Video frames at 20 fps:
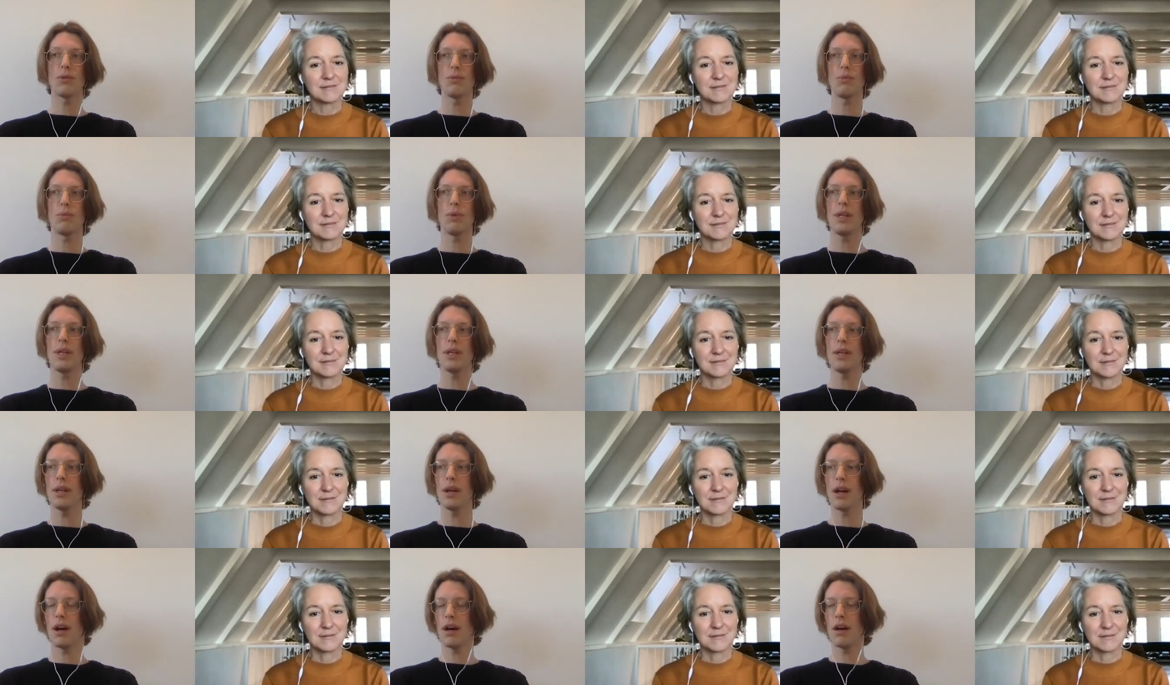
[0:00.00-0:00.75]

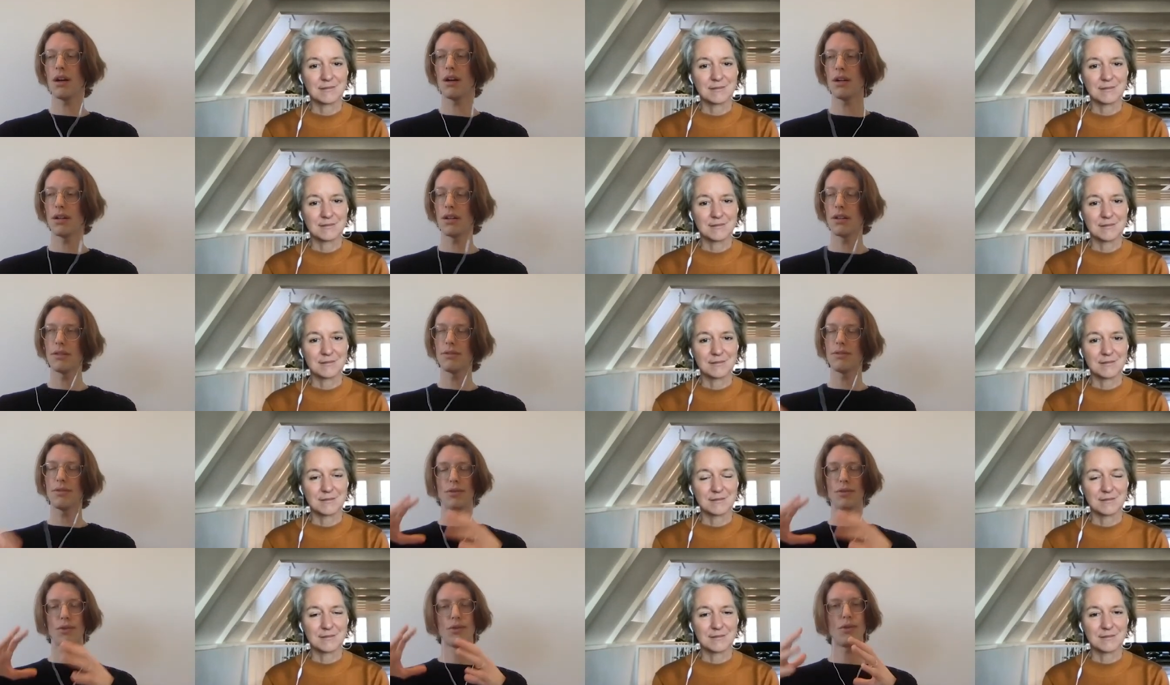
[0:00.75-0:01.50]
Speaker 1: we are...
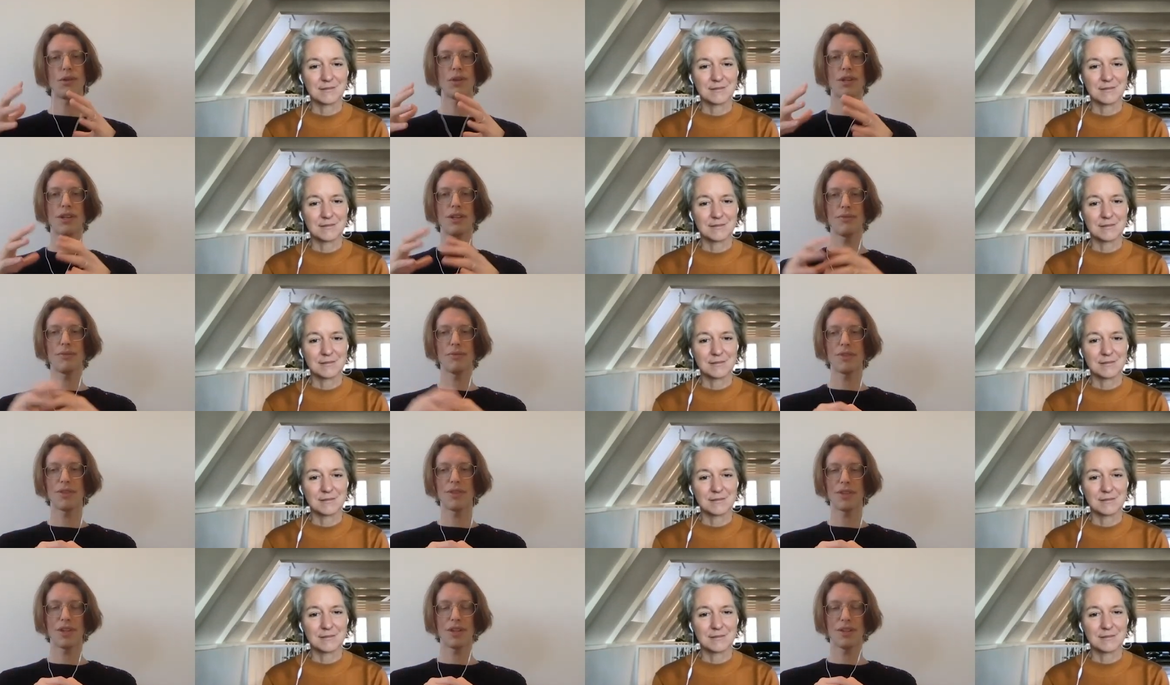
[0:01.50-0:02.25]

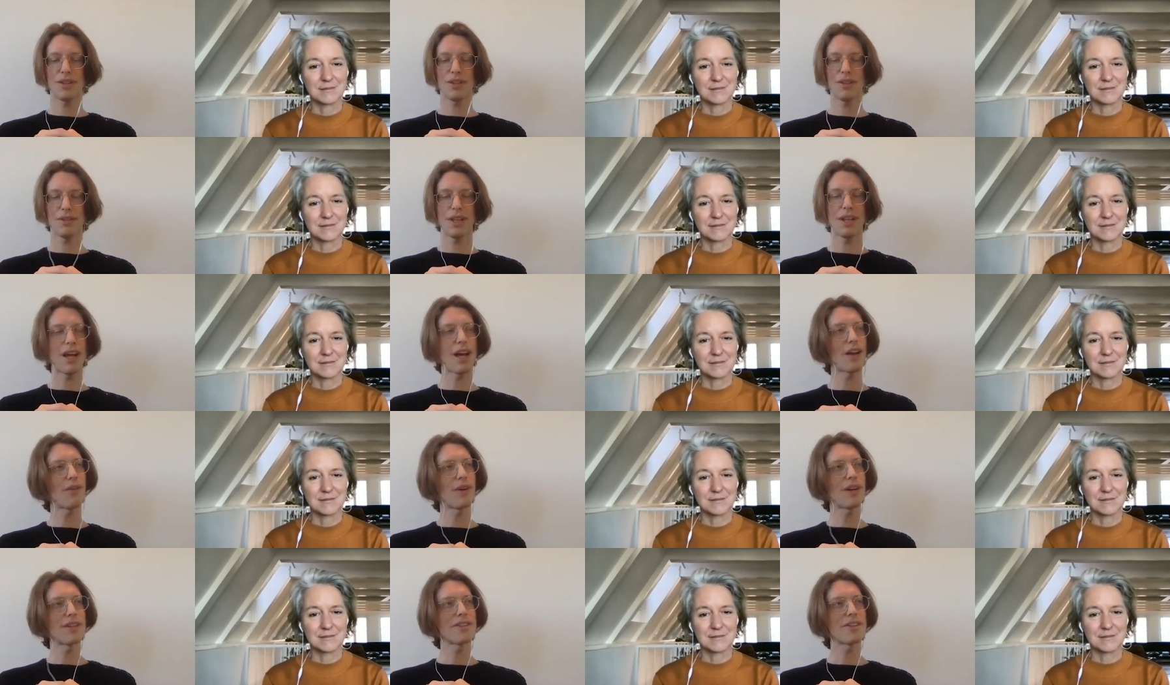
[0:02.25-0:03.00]
How
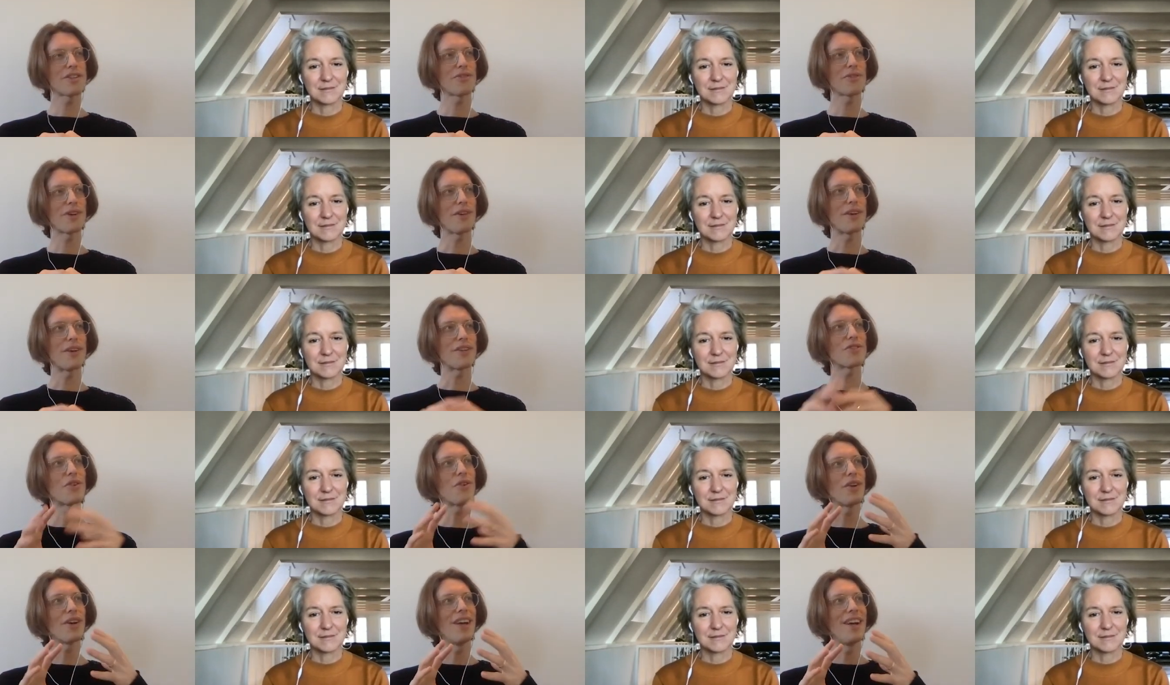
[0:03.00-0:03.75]
do I say this the right way?
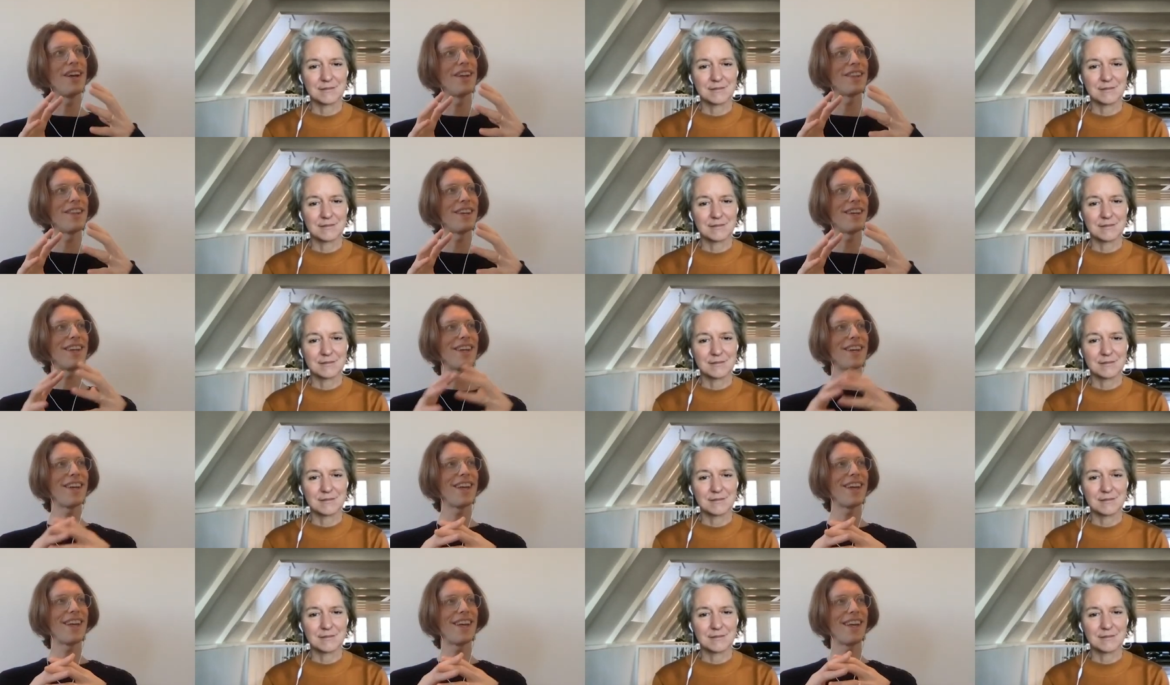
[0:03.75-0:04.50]
So
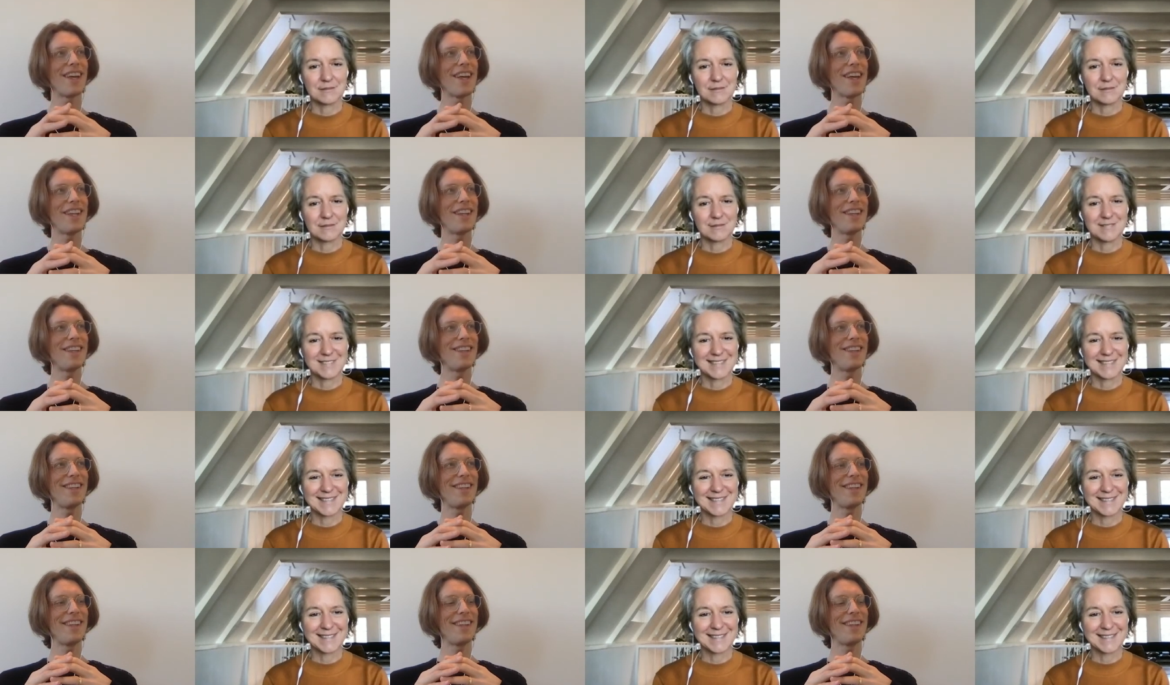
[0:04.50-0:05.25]

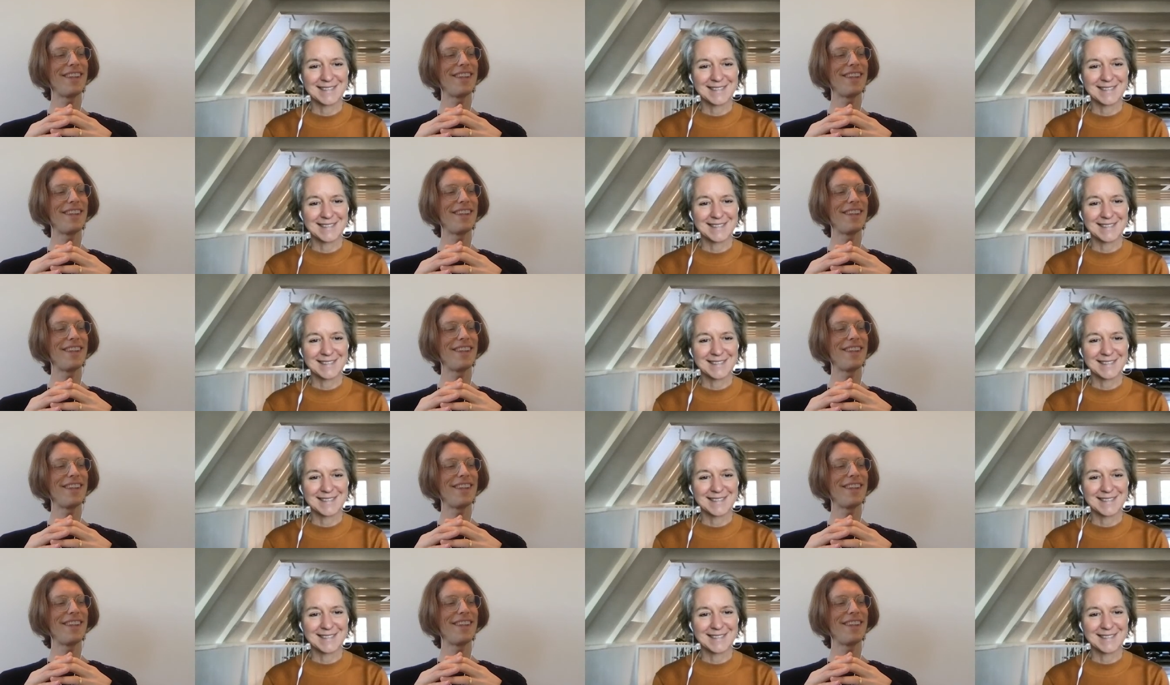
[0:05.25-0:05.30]
in